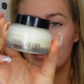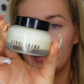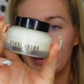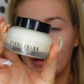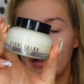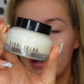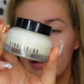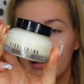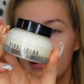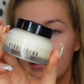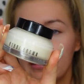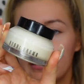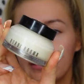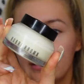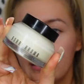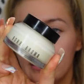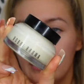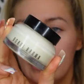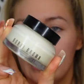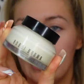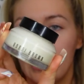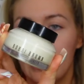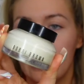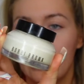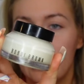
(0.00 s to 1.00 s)
Base.
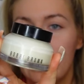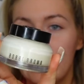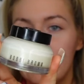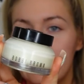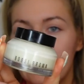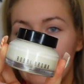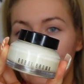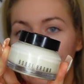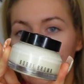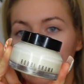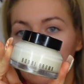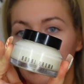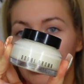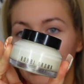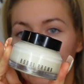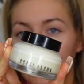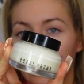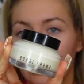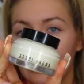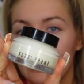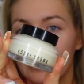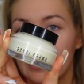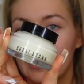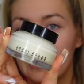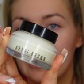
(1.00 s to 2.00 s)
This
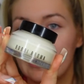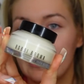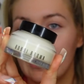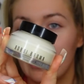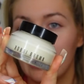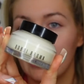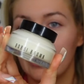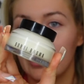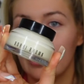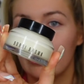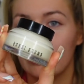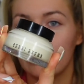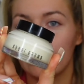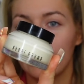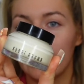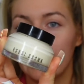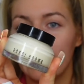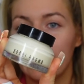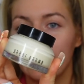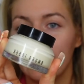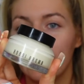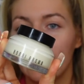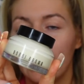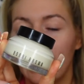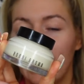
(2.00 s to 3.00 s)
product is
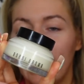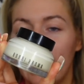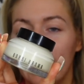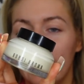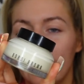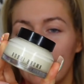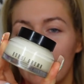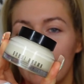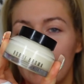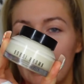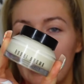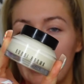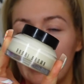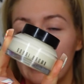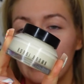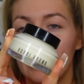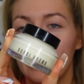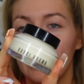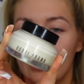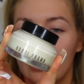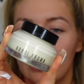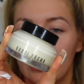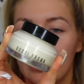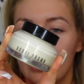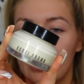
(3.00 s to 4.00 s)
unreal. Like, I mean,
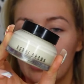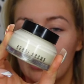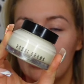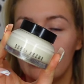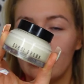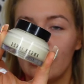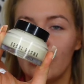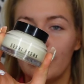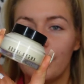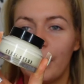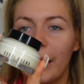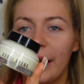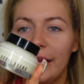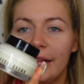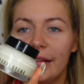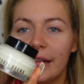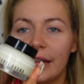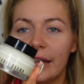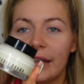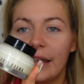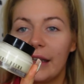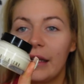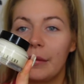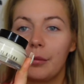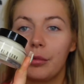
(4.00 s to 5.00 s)
it's just
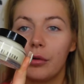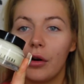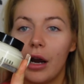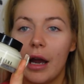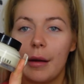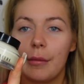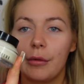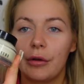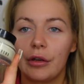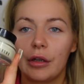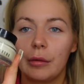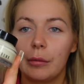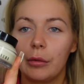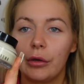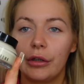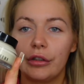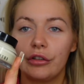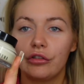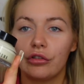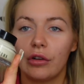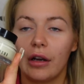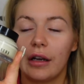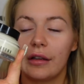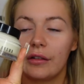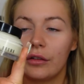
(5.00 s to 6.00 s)
basically a primer and a
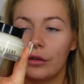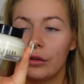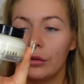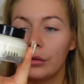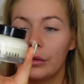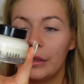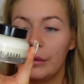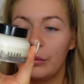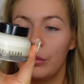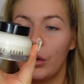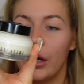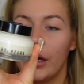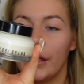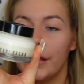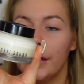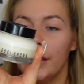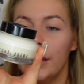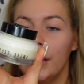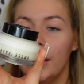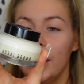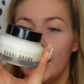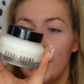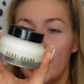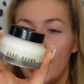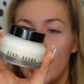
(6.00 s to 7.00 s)
moisturiser all in one.
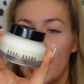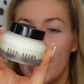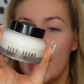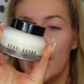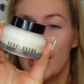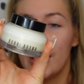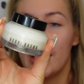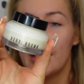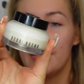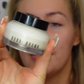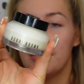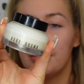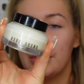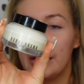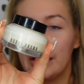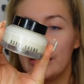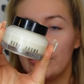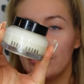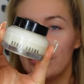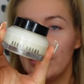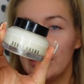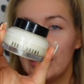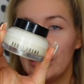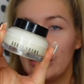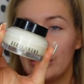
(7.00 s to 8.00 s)
But it's
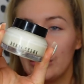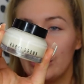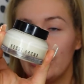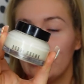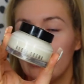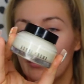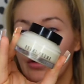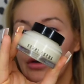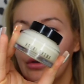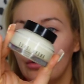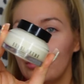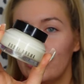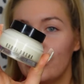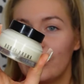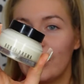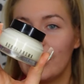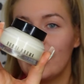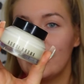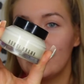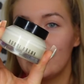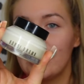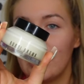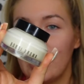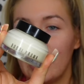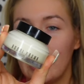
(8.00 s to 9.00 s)
really good for all
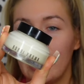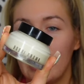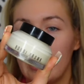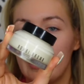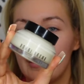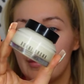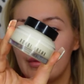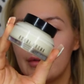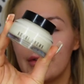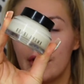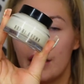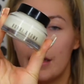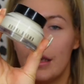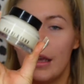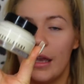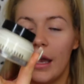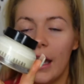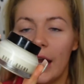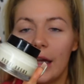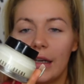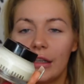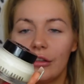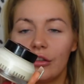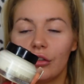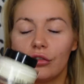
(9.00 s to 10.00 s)
skin types,
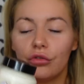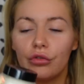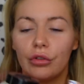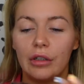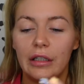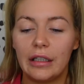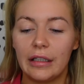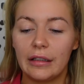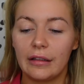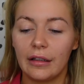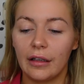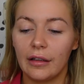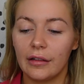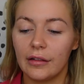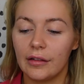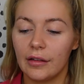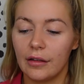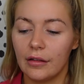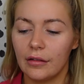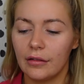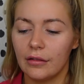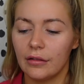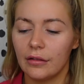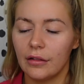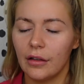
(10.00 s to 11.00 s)
and it just really
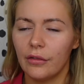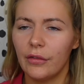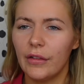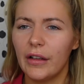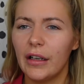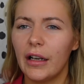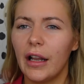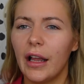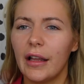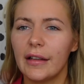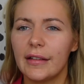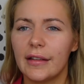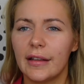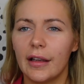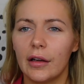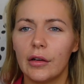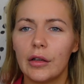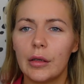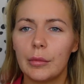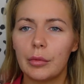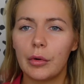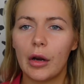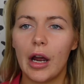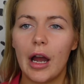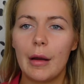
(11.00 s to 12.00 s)
does. I feel like it's the
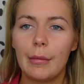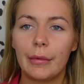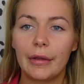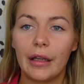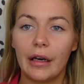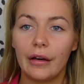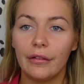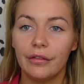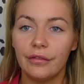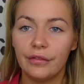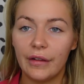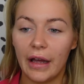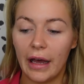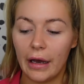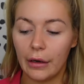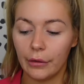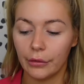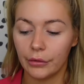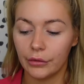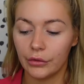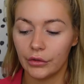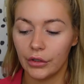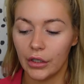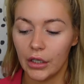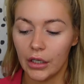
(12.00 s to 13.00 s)
only primer that I've
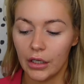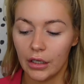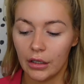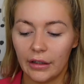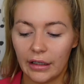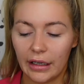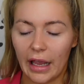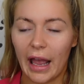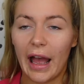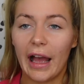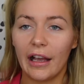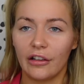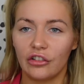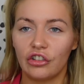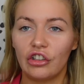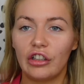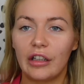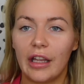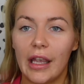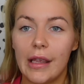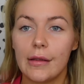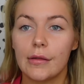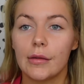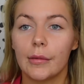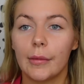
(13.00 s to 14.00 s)
found that it actually
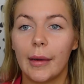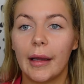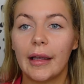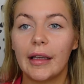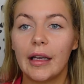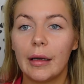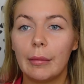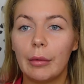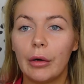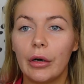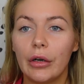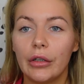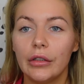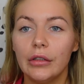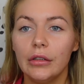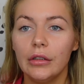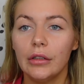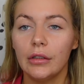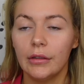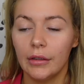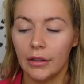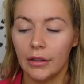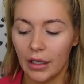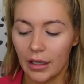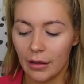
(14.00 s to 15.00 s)
keeps my makeup on,
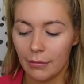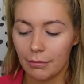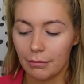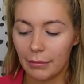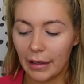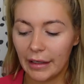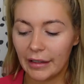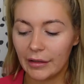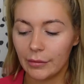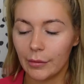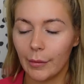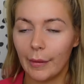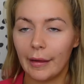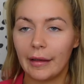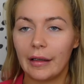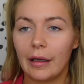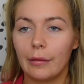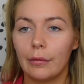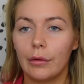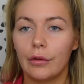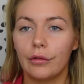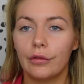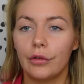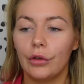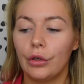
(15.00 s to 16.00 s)
makes my makeup
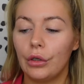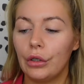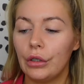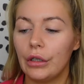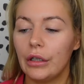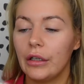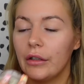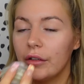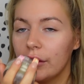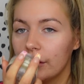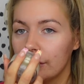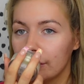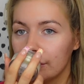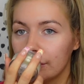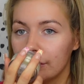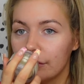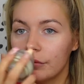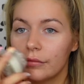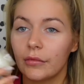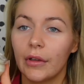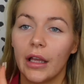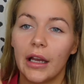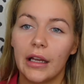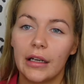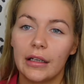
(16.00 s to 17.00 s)
look flawless,
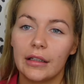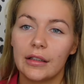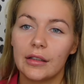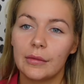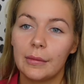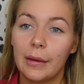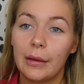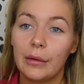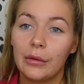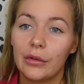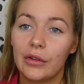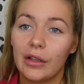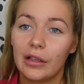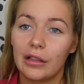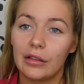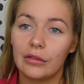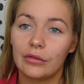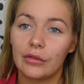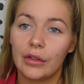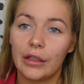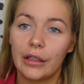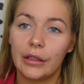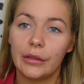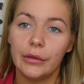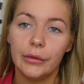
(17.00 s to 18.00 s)
and it smells
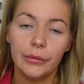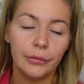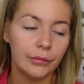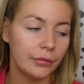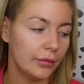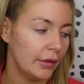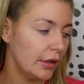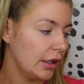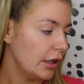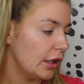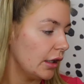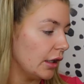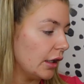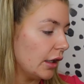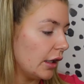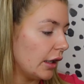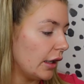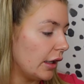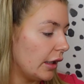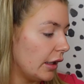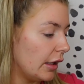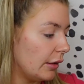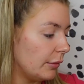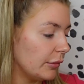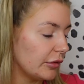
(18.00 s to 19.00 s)
unreal.
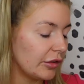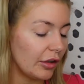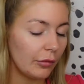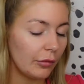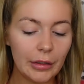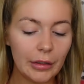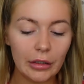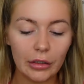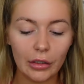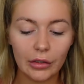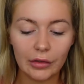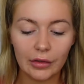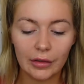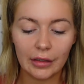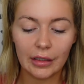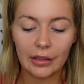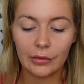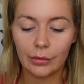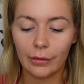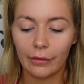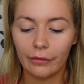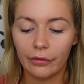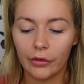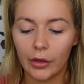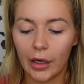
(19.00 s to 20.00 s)
So using this
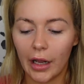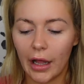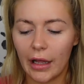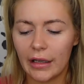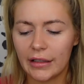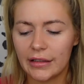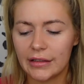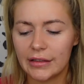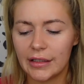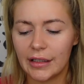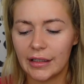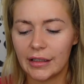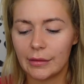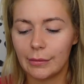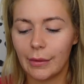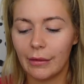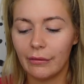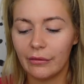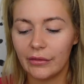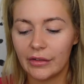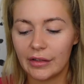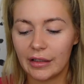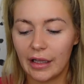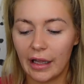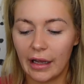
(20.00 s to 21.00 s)
one for like 6
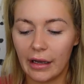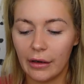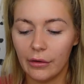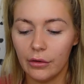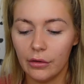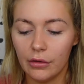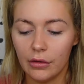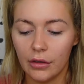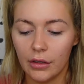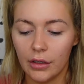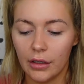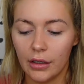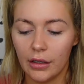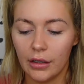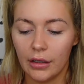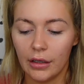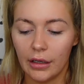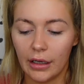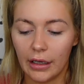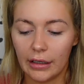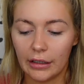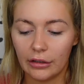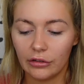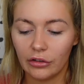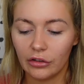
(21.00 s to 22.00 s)
months now,
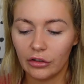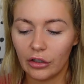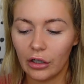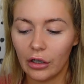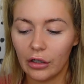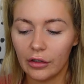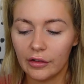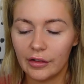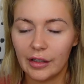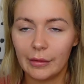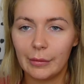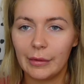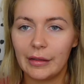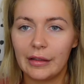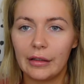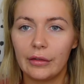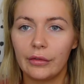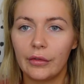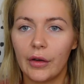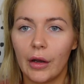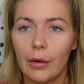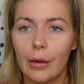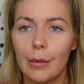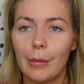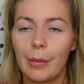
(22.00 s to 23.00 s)
and I just can't see myself
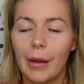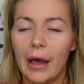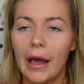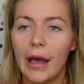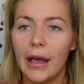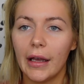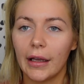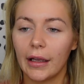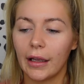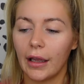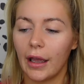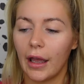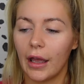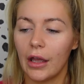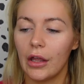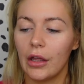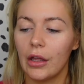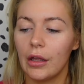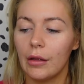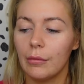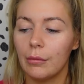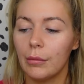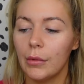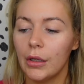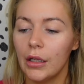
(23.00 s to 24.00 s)
going back.
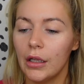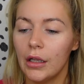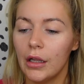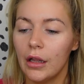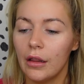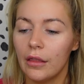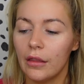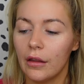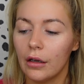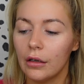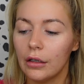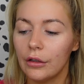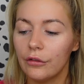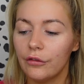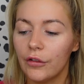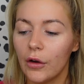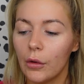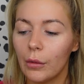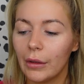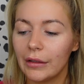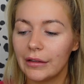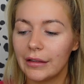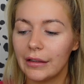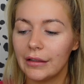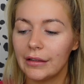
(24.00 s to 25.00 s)
The only
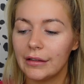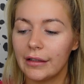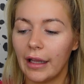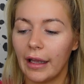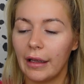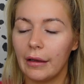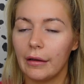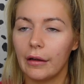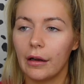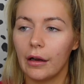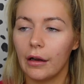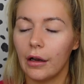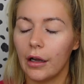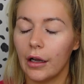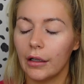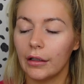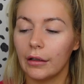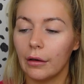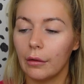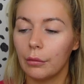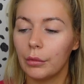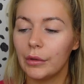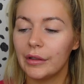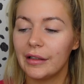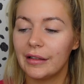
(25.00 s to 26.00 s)
fault
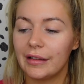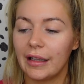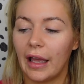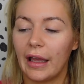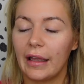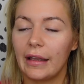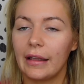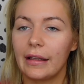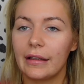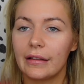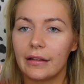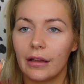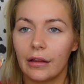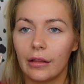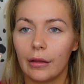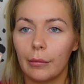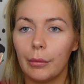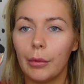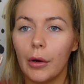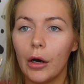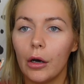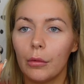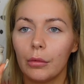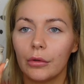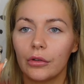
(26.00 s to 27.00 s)
I would say is that the
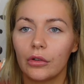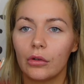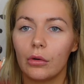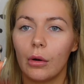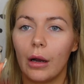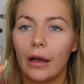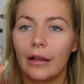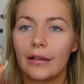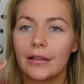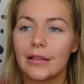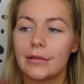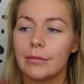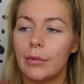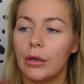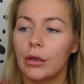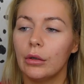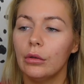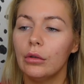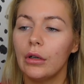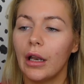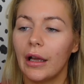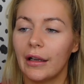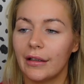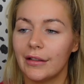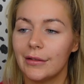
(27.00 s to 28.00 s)
pot was quite
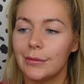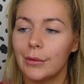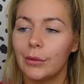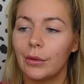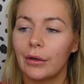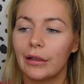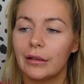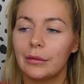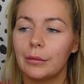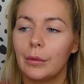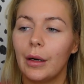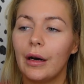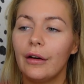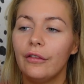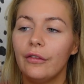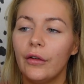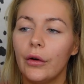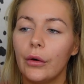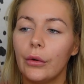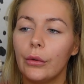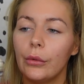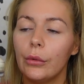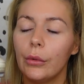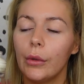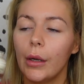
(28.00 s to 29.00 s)
small, like smaller than what I
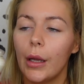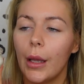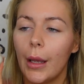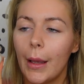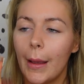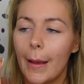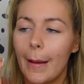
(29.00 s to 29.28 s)
thought.